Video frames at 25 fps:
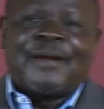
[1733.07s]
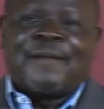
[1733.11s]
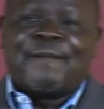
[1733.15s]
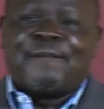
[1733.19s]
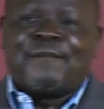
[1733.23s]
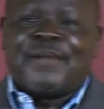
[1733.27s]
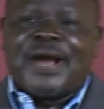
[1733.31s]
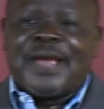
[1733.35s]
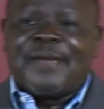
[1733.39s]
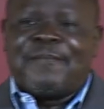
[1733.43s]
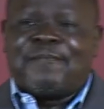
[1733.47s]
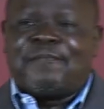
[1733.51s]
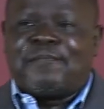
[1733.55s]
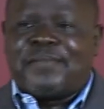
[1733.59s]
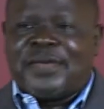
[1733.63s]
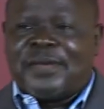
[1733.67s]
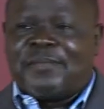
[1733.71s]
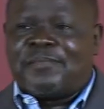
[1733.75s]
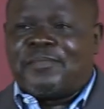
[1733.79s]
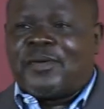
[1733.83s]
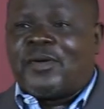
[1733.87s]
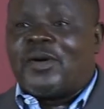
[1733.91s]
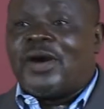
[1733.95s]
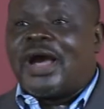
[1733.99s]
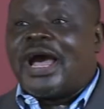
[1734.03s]
My
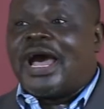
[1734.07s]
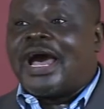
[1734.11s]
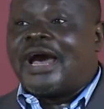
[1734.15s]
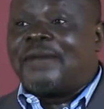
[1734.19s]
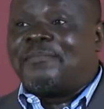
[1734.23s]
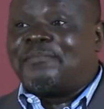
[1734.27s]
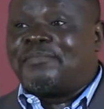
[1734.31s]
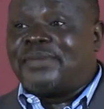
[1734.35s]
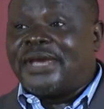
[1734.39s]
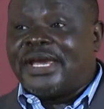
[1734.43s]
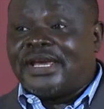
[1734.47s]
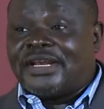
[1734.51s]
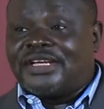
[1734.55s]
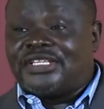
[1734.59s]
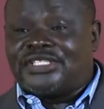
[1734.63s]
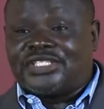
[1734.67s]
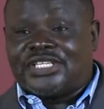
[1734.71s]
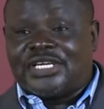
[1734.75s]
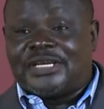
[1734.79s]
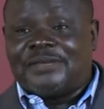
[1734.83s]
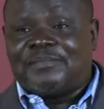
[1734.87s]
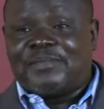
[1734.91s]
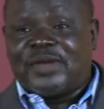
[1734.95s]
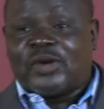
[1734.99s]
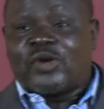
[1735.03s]
people are
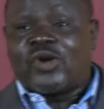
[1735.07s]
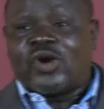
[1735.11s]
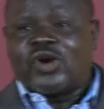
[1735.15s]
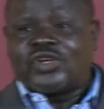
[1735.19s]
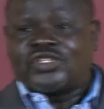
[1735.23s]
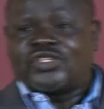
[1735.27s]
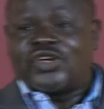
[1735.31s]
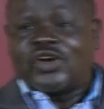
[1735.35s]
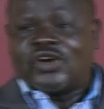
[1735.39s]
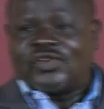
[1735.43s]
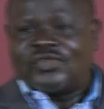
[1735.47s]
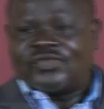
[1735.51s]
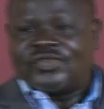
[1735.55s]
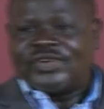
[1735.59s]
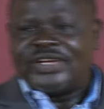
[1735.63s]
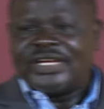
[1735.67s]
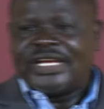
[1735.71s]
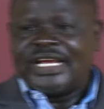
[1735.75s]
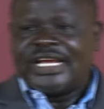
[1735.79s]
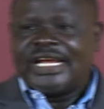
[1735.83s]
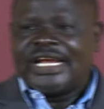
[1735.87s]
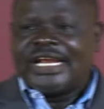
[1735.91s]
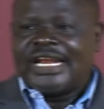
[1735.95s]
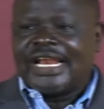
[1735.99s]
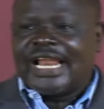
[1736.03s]
perishing because of
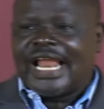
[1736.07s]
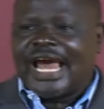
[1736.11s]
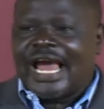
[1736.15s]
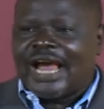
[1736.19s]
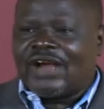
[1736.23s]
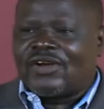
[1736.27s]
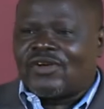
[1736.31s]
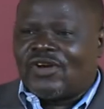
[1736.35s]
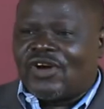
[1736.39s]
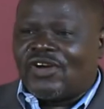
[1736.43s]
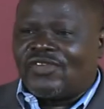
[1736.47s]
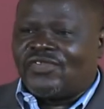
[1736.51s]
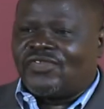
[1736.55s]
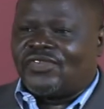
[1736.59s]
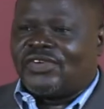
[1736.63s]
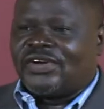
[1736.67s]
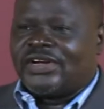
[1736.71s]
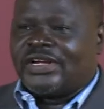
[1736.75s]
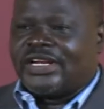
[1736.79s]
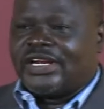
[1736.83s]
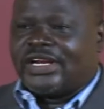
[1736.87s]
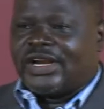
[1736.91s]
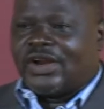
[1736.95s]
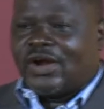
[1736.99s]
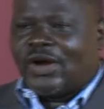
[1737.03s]
lack
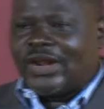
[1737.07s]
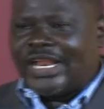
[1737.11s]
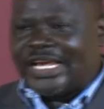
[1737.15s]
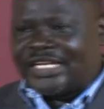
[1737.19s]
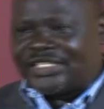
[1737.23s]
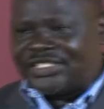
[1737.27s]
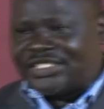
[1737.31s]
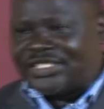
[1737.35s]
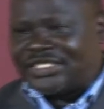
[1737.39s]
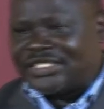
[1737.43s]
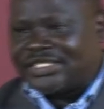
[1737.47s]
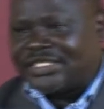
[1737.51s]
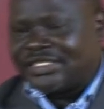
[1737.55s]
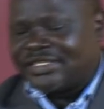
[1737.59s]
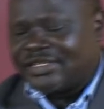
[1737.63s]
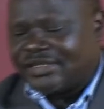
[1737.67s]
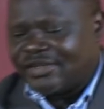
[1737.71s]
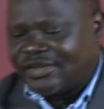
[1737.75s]
of knowledge.